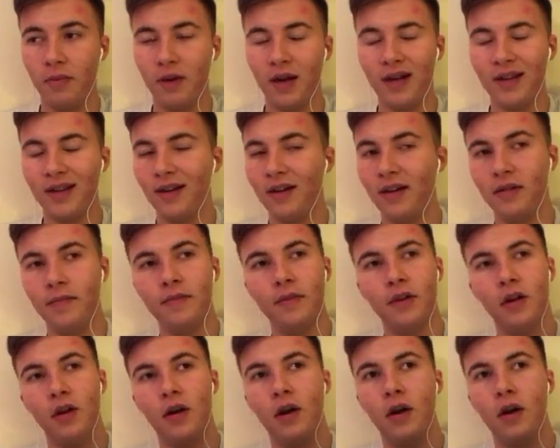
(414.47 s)
But I
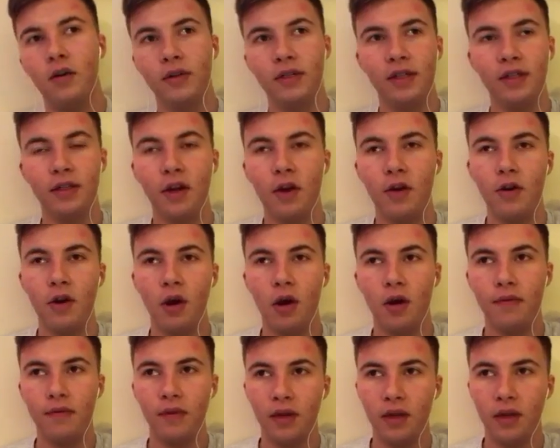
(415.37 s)
honestly don't know.
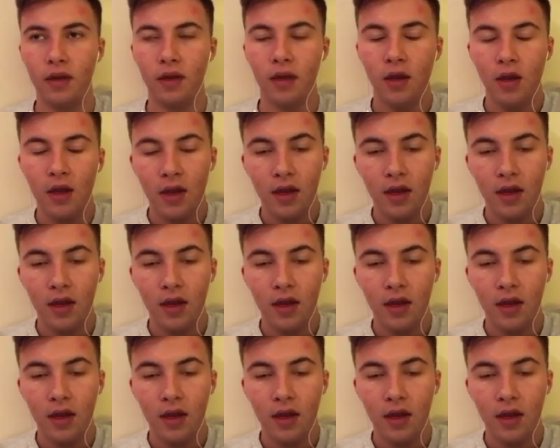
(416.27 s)
I think